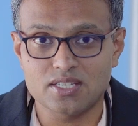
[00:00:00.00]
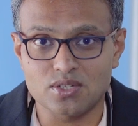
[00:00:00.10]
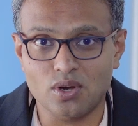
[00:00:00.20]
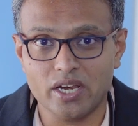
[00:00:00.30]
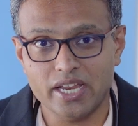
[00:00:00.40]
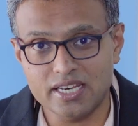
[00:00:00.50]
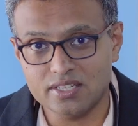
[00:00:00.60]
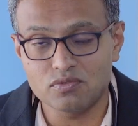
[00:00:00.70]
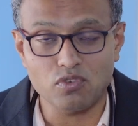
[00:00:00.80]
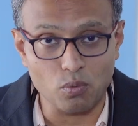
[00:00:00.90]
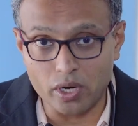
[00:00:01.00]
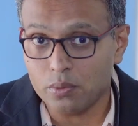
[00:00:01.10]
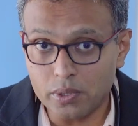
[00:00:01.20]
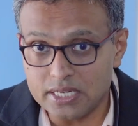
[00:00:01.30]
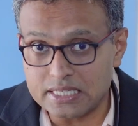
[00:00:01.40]
is not eating for
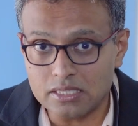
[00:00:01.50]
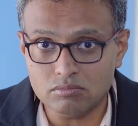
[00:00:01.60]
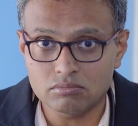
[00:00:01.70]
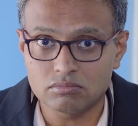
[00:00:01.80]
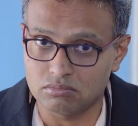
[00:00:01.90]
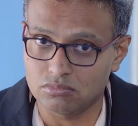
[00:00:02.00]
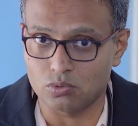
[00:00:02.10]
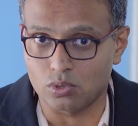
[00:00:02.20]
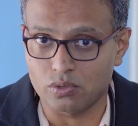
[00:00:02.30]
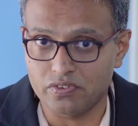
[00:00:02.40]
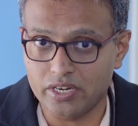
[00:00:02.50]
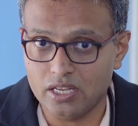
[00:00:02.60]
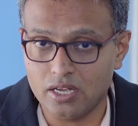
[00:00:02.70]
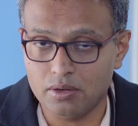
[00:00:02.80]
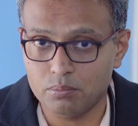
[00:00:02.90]
whatever reason, you want to feed
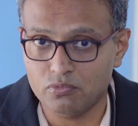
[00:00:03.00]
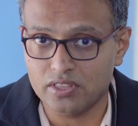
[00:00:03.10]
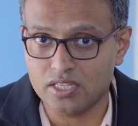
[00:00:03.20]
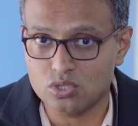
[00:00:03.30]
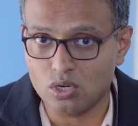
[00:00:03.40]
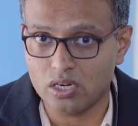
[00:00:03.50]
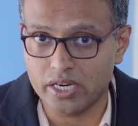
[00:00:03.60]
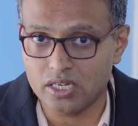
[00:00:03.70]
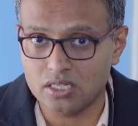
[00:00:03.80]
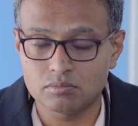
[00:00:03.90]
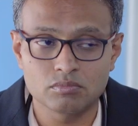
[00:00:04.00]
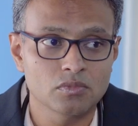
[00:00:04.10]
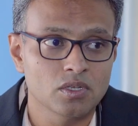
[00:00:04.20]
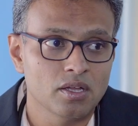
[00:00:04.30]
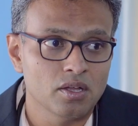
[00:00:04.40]
him with a chocolate.
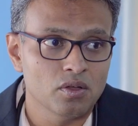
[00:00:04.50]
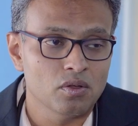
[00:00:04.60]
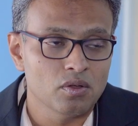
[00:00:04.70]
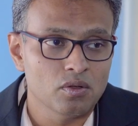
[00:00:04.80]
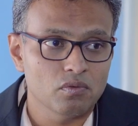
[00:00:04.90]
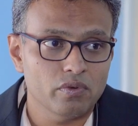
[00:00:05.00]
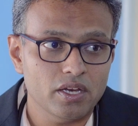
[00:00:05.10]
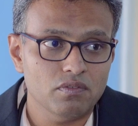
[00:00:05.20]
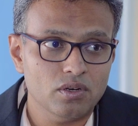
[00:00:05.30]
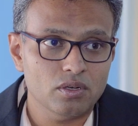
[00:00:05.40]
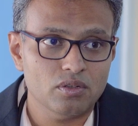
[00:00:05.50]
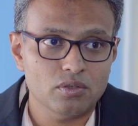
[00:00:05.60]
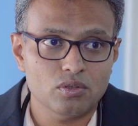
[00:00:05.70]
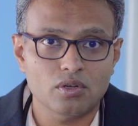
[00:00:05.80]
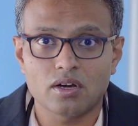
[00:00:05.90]
Whenever
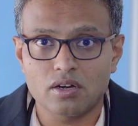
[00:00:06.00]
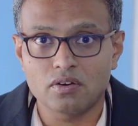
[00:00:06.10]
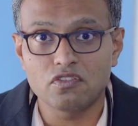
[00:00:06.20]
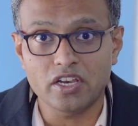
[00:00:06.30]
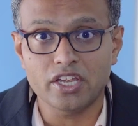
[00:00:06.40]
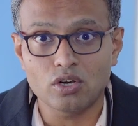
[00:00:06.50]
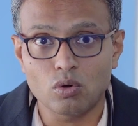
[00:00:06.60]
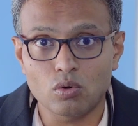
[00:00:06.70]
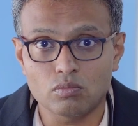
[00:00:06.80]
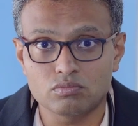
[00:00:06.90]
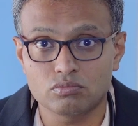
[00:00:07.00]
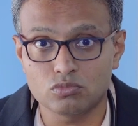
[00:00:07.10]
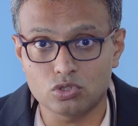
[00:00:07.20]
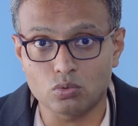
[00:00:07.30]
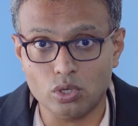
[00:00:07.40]
you are feeling low,
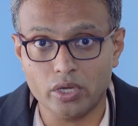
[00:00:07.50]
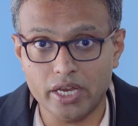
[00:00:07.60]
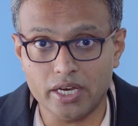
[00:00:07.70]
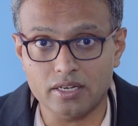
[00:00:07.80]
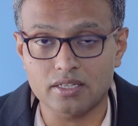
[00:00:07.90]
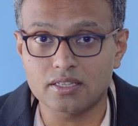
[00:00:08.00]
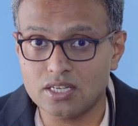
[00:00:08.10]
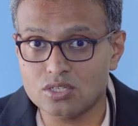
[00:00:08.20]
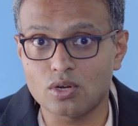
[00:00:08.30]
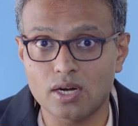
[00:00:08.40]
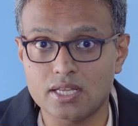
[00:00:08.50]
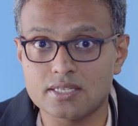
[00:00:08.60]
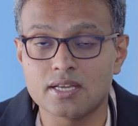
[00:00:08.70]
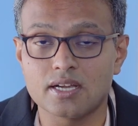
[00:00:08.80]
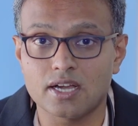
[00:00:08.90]
you want to eat. That's called
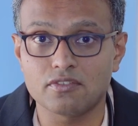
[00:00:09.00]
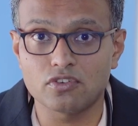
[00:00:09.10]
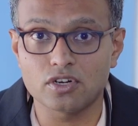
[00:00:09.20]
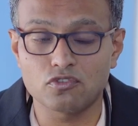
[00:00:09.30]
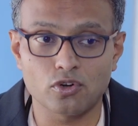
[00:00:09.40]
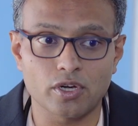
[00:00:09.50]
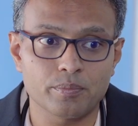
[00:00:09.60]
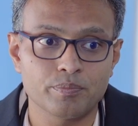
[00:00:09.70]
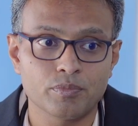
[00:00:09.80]
as comfort food.